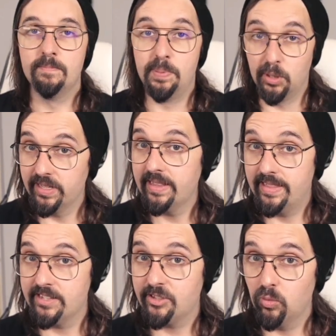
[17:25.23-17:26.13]
Building
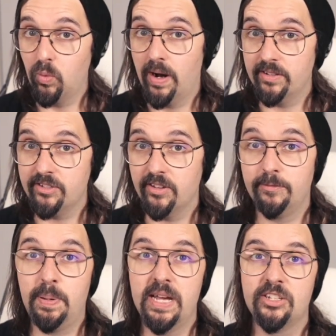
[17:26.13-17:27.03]
this awareness
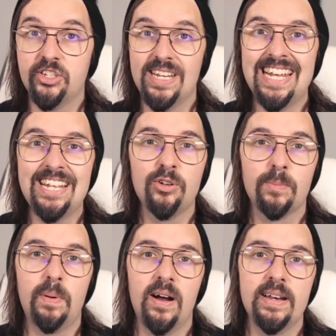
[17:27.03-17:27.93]
of pitch in your
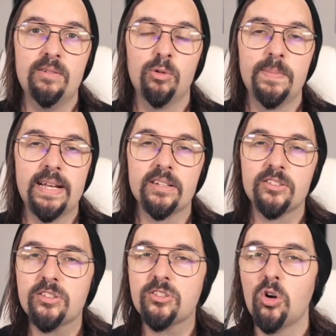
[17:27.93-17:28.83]
body will make it
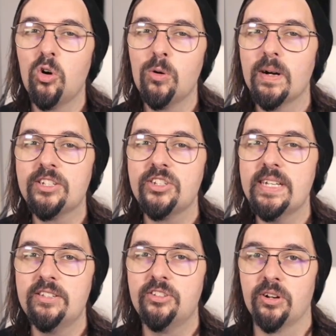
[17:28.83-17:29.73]
so much
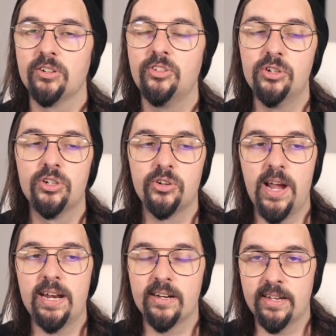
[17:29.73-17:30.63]
easier to
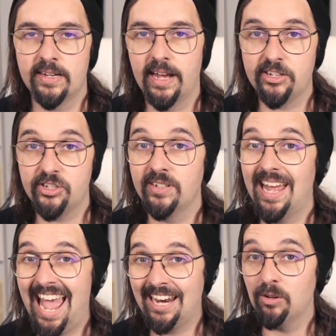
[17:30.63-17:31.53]
create a connection,
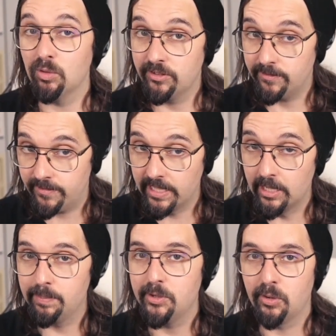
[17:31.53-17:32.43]
and it will
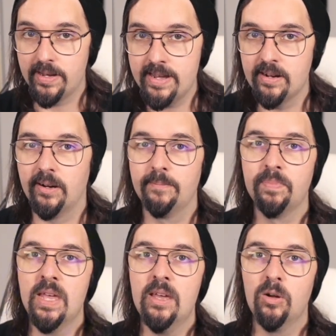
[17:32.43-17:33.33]
develop your ear.
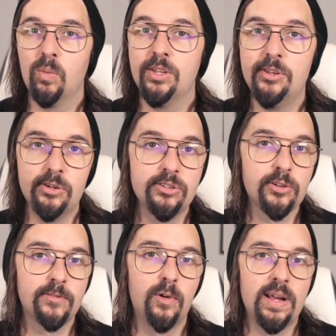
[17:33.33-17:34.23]
When you use
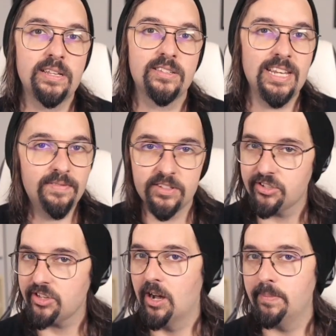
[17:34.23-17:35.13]
your voice, even
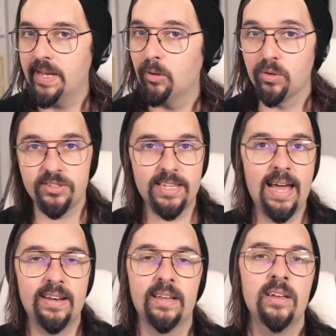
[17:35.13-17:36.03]
just humming or
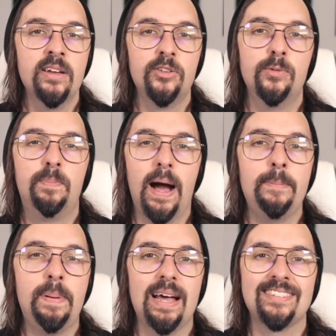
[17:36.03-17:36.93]
scatting, you
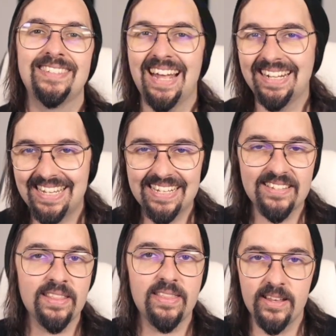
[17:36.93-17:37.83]
bypass techniques
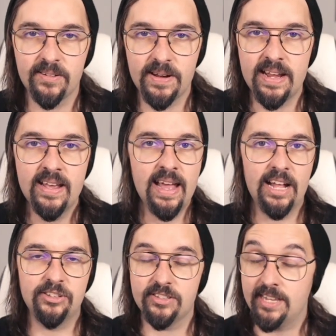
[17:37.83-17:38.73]
and theory
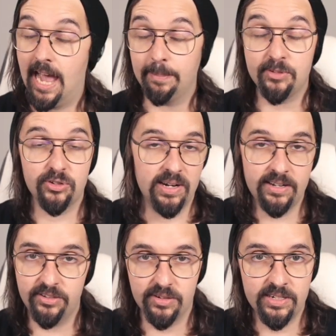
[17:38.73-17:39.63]
and just tap straight
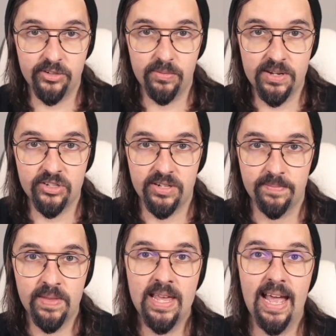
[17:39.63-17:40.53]
into your intuition.
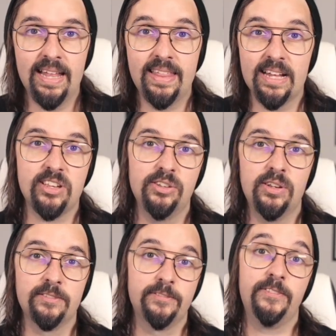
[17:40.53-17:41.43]
And that's how you
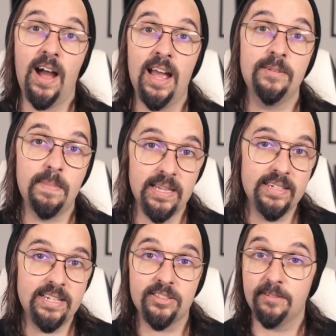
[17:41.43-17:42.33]
can find
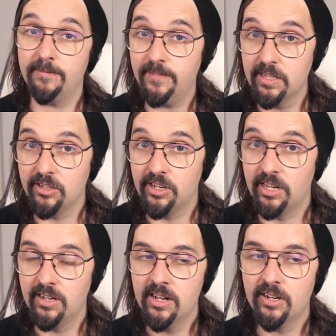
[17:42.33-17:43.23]
melodies that feel
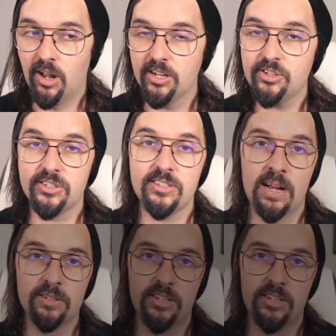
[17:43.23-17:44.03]
good, not just sound